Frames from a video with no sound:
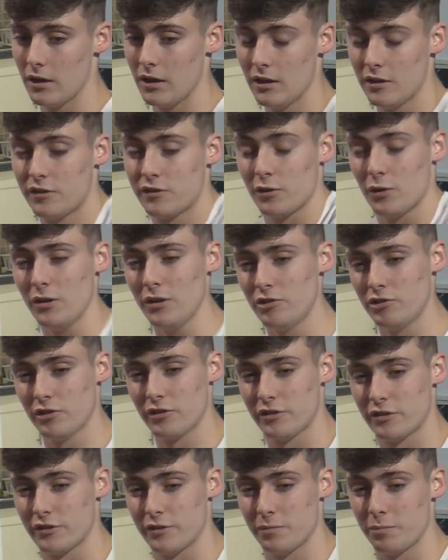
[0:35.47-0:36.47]
It's sort of
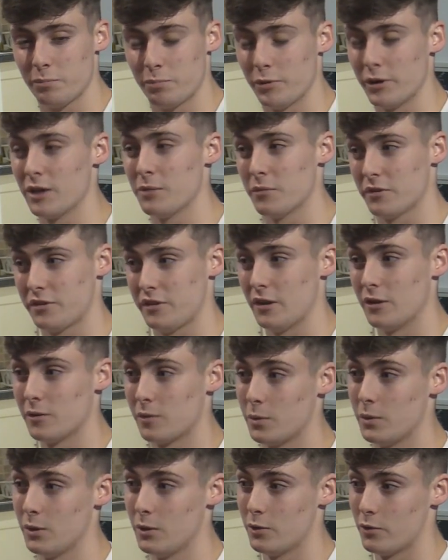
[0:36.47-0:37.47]
just bringing my sound
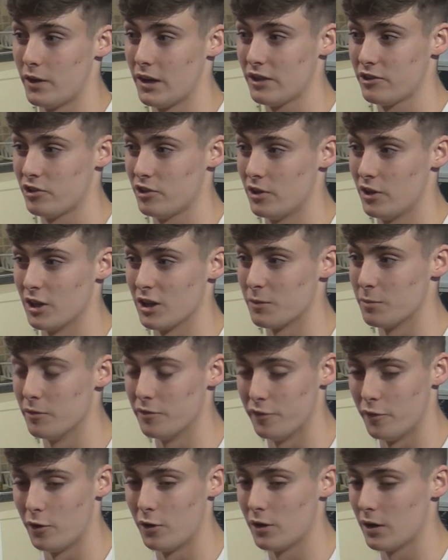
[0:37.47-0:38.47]
to a new direction. Like
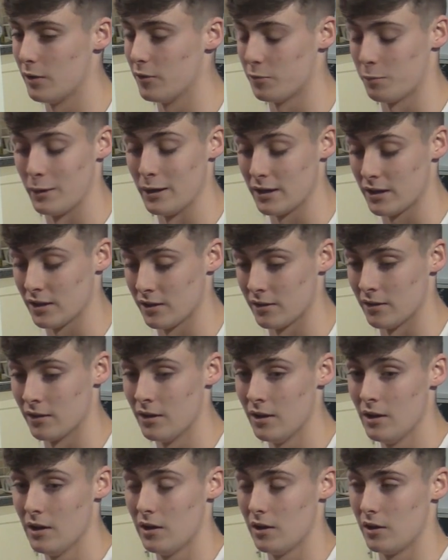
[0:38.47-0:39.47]
before, I was making
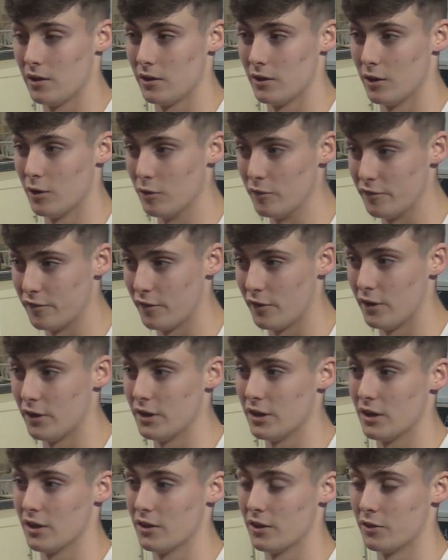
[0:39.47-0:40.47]
a lot of
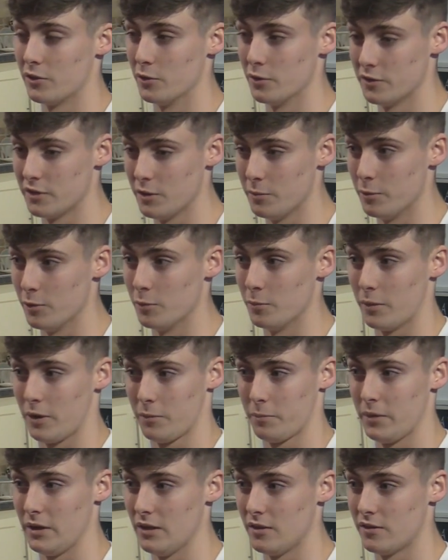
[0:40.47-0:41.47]
lo-fi, a lot of dusty boom
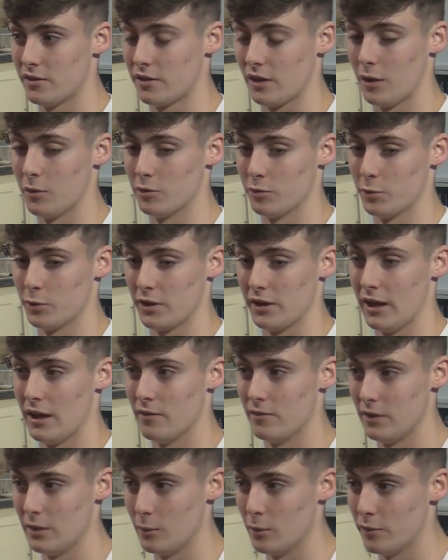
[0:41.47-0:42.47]
bap beats. Yeah. I was working
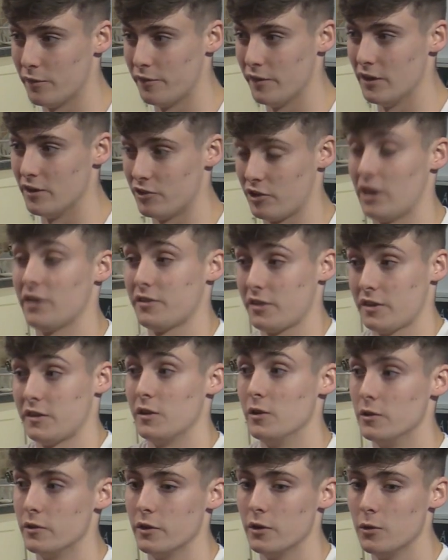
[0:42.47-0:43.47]
heavily with Finch, as I
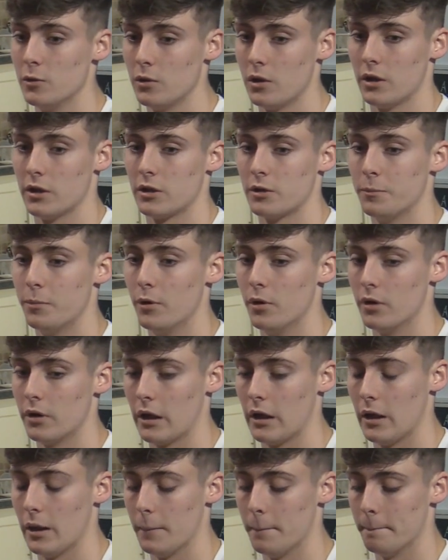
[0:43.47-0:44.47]
still do. Like, but
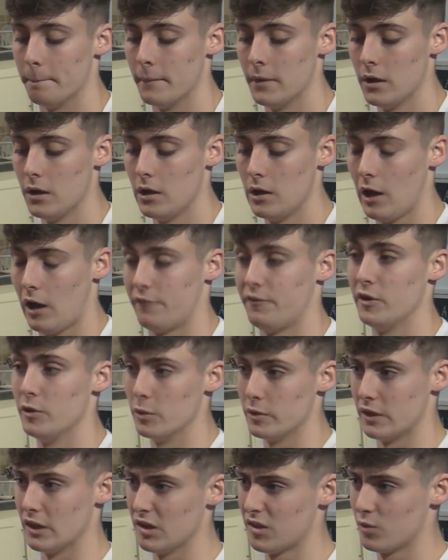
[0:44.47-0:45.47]
I feel
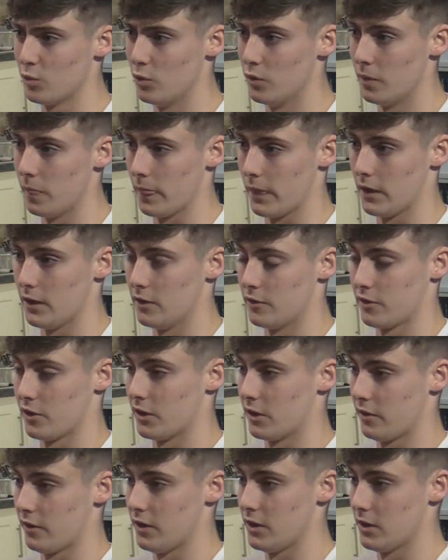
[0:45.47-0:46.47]
with this one, it's
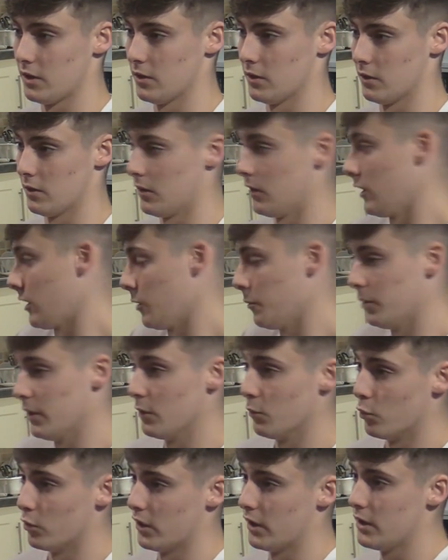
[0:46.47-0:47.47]
kind of taken a
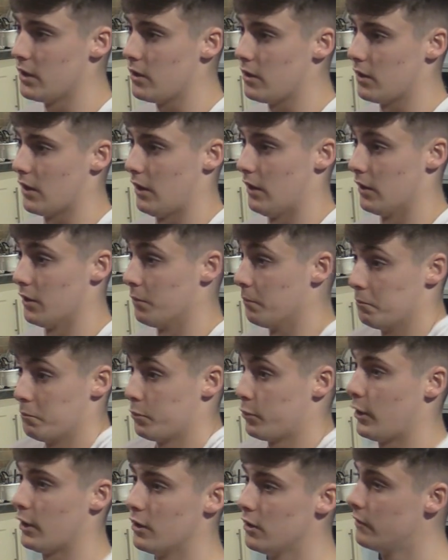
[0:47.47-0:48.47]
complete 180, and I'm
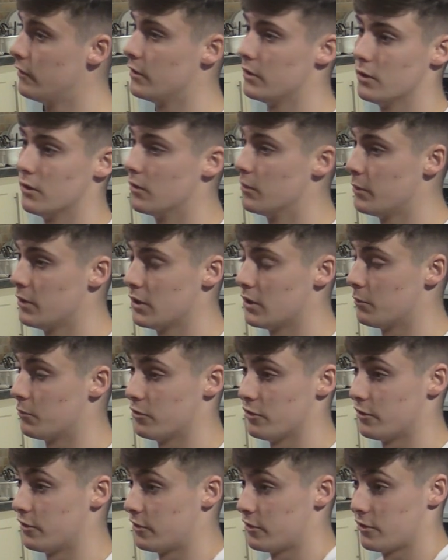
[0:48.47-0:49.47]
proud of it. You know what I mean?
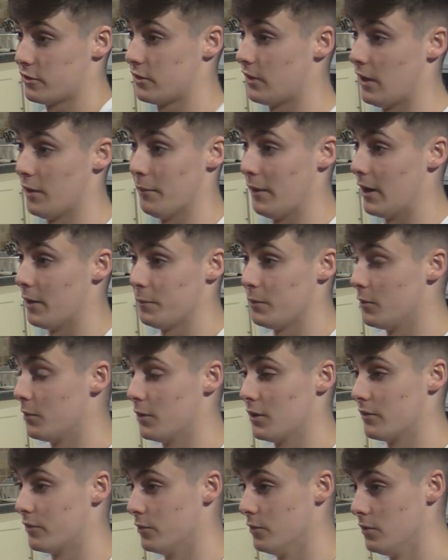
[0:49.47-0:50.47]
I'm happy with
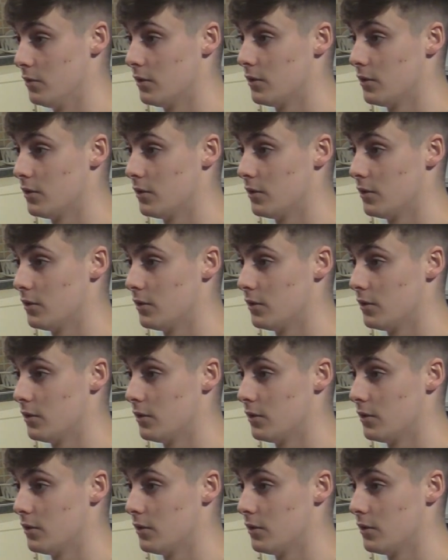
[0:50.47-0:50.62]
what I've done.